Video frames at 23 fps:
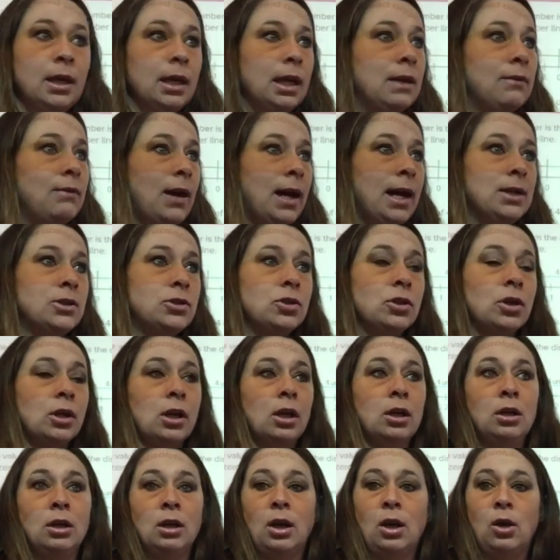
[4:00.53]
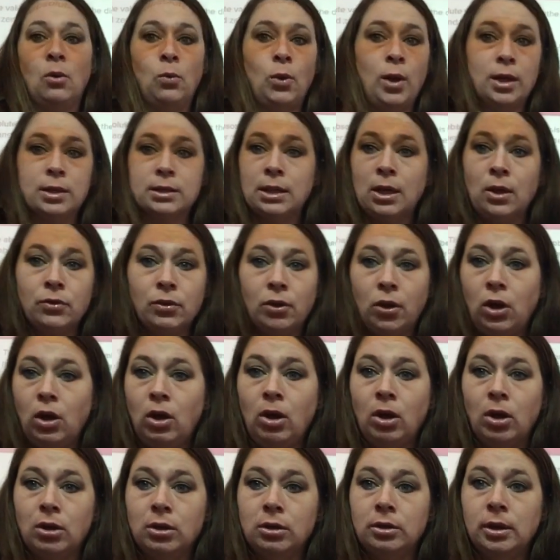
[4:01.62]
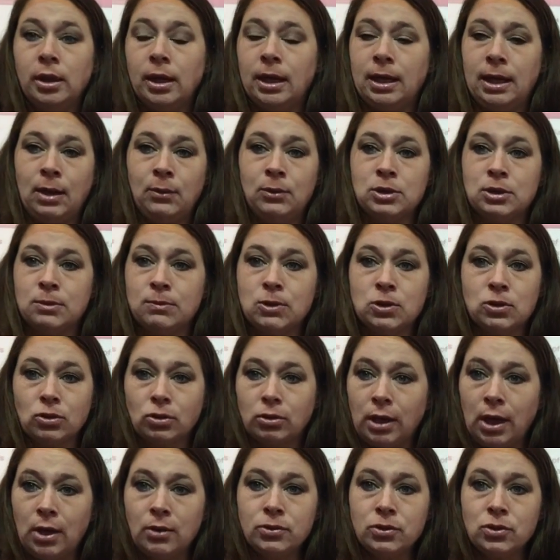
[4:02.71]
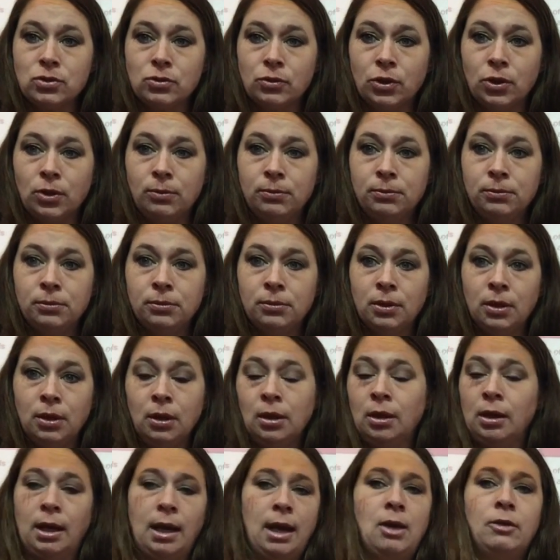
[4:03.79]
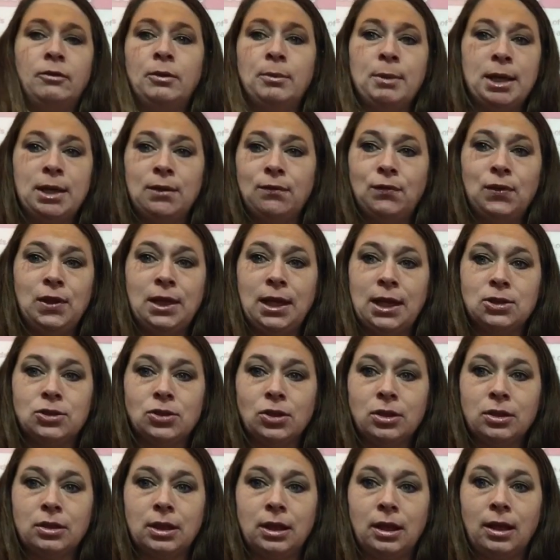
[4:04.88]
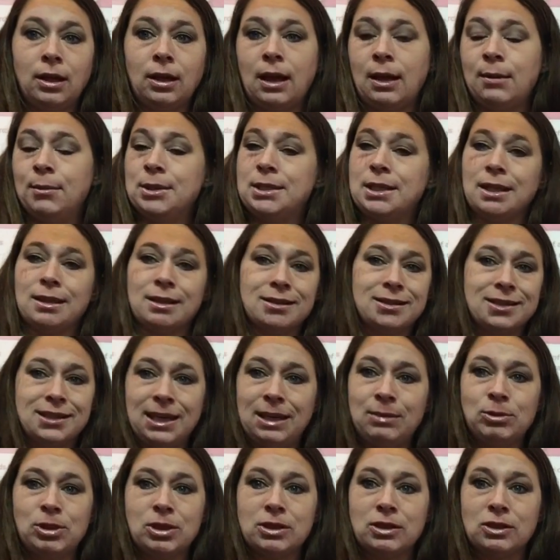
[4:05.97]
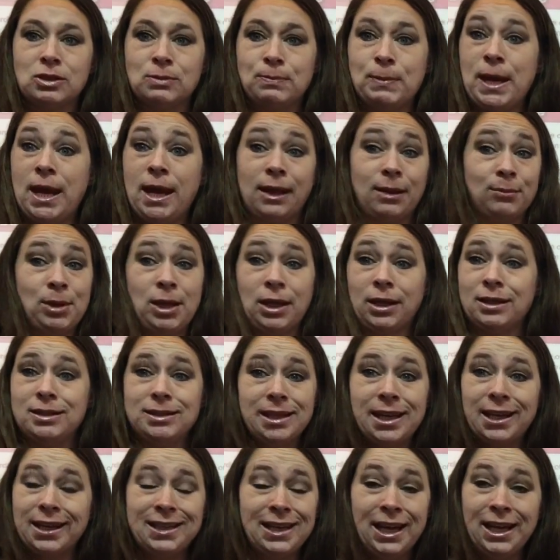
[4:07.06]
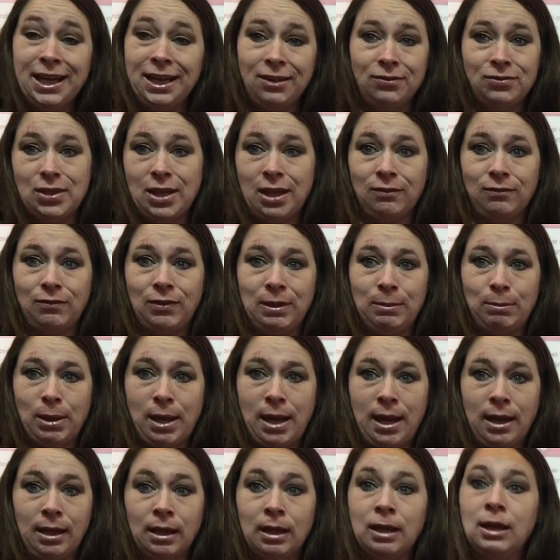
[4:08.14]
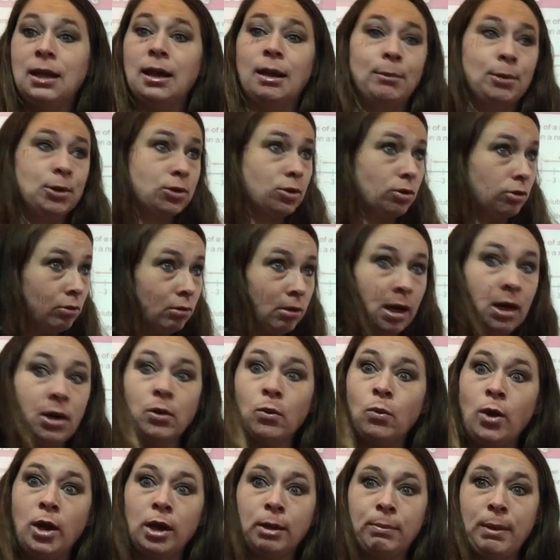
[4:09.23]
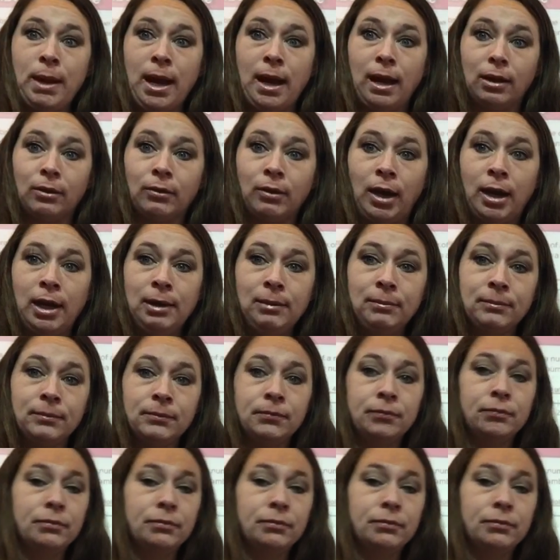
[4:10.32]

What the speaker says: If I took a walk down the hall and I went to Mr. Krause's room, however many feet I took there, I'm going to take the same distance back. I'm not going to take a negative 10 feet back. I'm going to turn around and walk back, right?